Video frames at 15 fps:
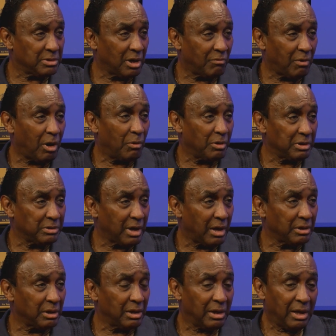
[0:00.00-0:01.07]
I've always had
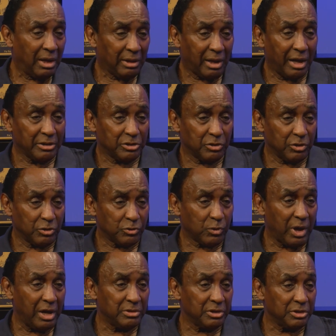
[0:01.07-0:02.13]
a likes to the trades.